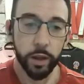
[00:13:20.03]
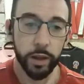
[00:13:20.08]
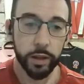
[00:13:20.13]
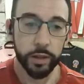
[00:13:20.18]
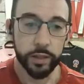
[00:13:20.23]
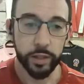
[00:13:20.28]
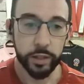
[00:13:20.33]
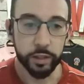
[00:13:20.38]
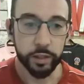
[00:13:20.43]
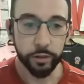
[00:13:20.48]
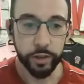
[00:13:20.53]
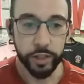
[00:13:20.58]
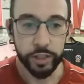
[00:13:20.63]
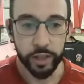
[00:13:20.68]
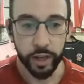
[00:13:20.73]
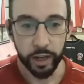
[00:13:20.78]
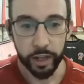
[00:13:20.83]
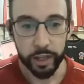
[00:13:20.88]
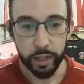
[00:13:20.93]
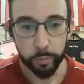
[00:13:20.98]
Alexander
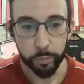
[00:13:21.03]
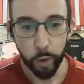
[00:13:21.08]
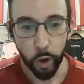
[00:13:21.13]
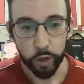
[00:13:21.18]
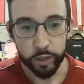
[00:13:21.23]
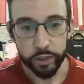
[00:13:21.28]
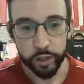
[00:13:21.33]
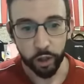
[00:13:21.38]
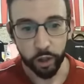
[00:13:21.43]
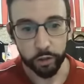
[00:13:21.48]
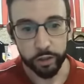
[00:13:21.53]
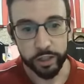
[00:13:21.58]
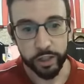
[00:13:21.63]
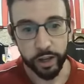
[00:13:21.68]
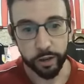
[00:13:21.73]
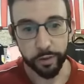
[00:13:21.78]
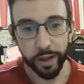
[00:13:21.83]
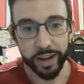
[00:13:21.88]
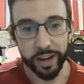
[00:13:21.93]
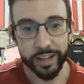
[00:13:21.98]
Isak in the box.
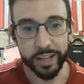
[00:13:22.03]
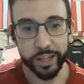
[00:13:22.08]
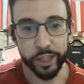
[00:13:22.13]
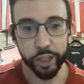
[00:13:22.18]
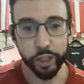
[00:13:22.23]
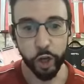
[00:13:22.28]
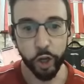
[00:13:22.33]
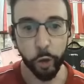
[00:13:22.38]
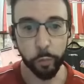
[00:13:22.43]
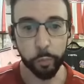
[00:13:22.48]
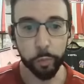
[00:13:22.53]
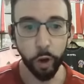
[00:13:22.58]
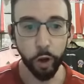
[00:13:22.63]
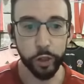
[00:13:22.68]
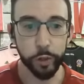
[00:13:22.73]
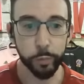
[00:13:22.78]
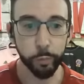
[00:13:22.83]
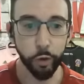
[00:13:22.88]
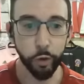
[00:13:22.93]
Longstaff had his shot blocked.